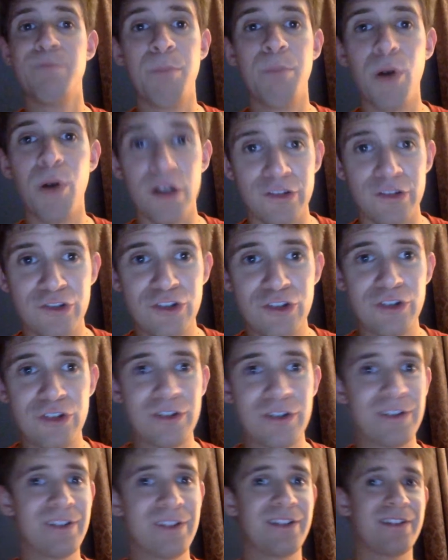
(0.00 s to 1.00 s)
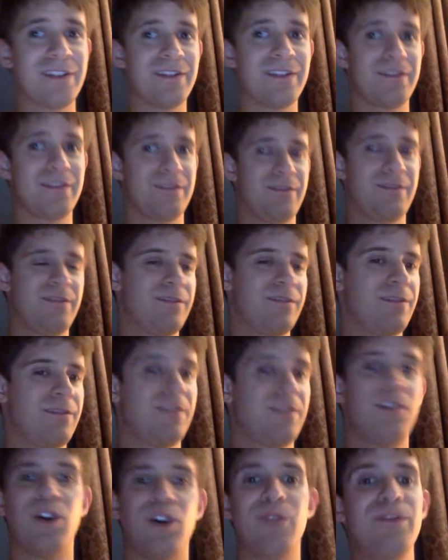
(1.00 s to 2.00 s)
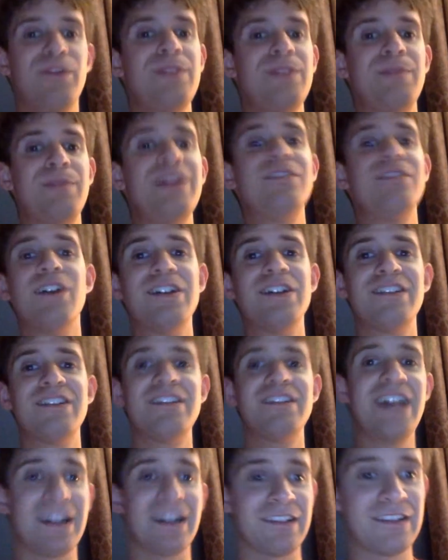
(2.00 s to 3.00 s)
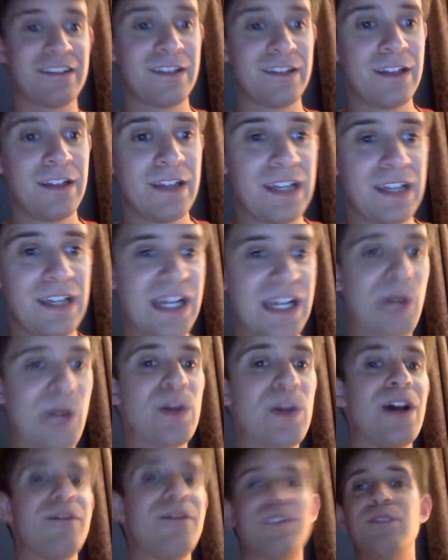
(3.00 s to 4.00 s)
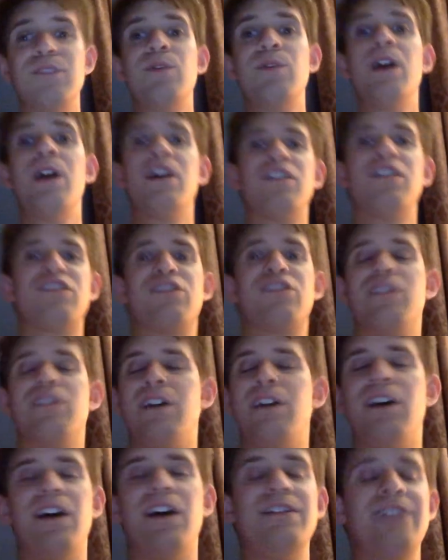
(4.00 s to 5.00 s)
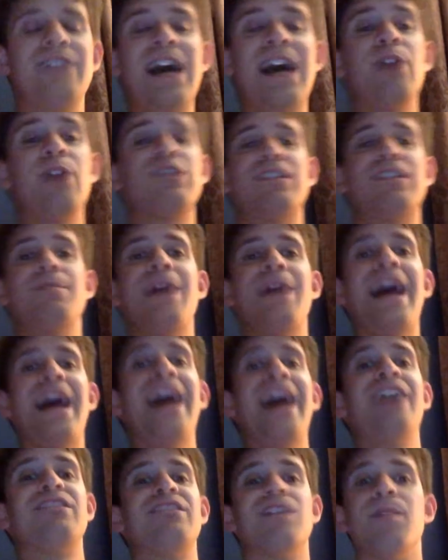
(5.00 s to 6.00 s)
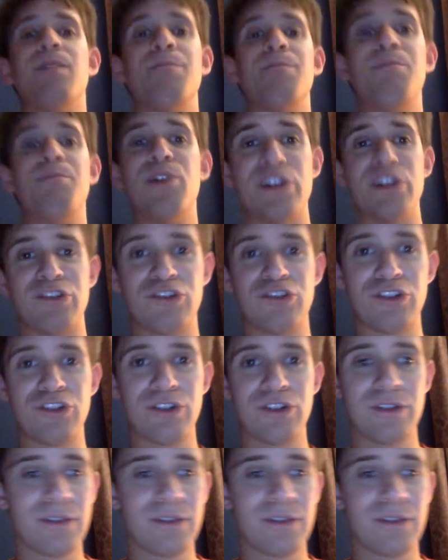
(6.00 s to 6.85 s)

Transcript: Butch. Hopefully Pete Dunne is next. And we have to announce him as Butch.